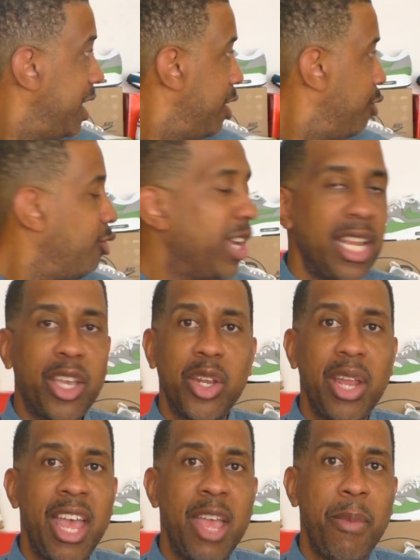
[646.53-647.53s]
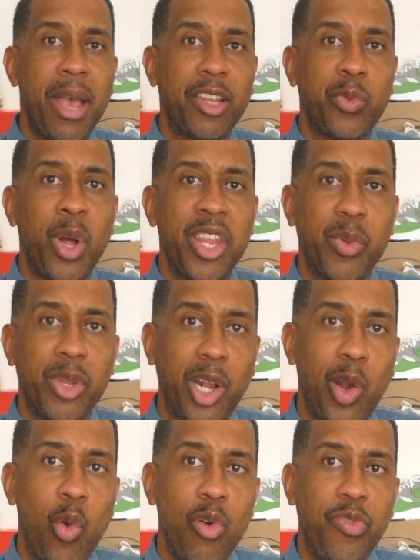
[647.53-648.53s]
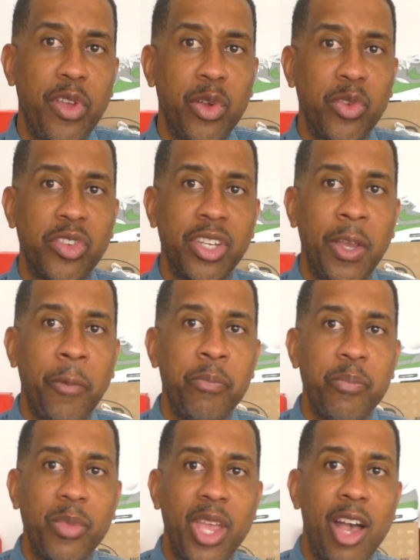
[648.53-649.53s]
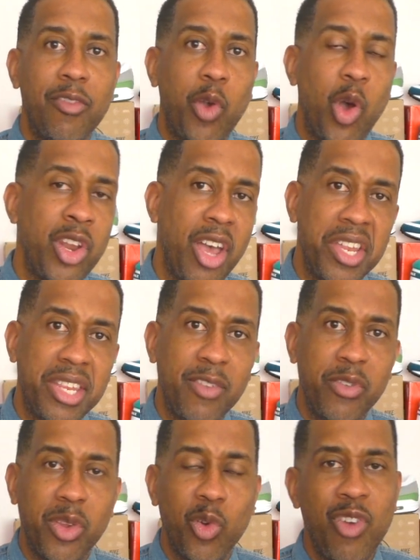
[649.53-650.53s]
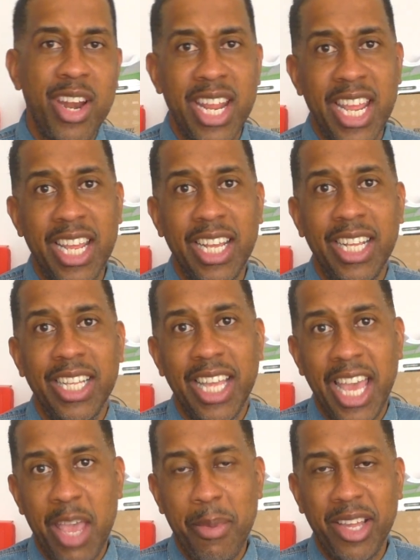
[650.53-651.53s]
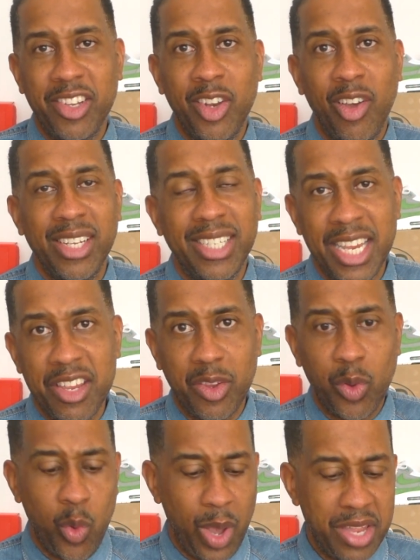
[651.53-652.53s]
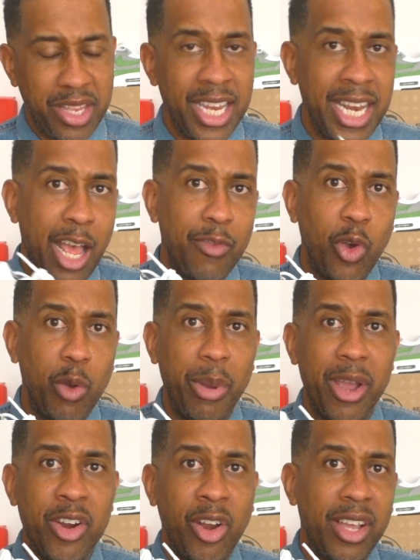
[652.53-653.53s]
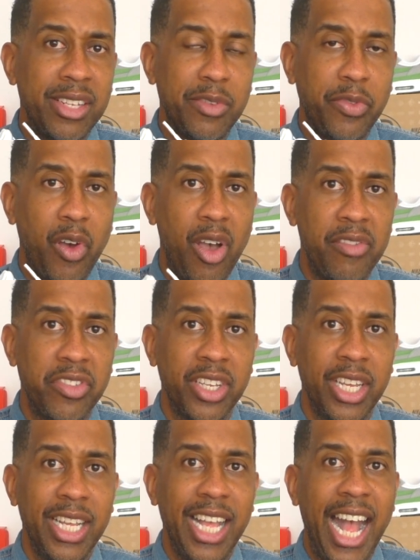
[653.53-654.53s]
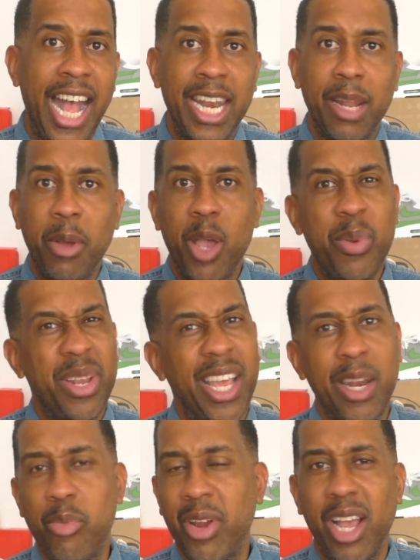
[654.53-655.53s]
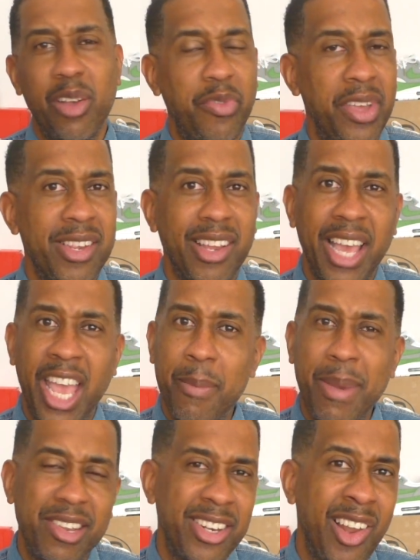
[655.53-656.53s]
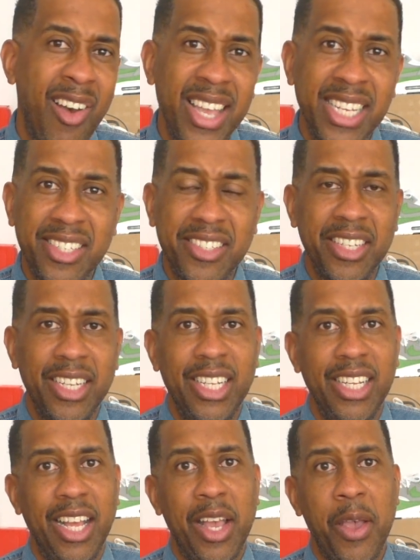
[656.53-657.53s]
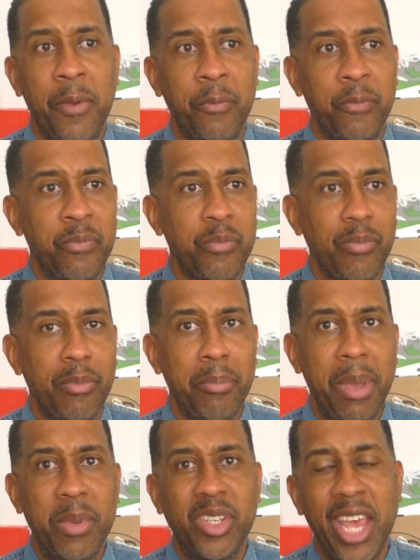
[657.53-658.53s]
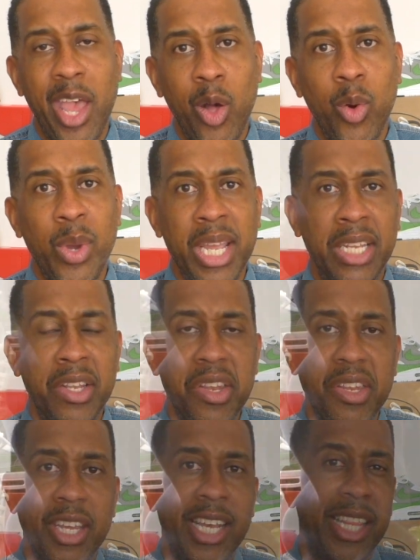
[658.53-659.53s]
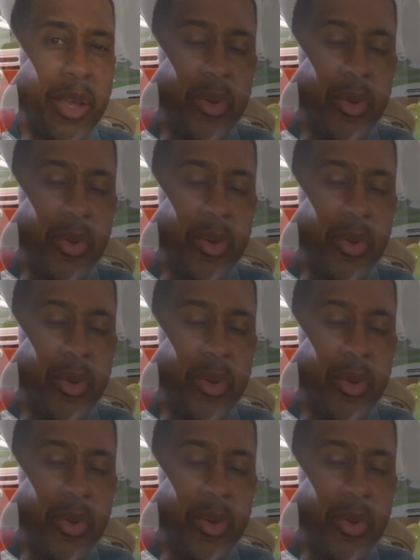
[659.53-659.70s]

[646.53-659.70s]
really good Air Max 1s with the chlorophylls. I've got 97s already, Air Max 90s as always, and now I've got a pair of 95s. And I'm hoping they're going to bring out things like Air Max Lights, maybe tailwinds. There are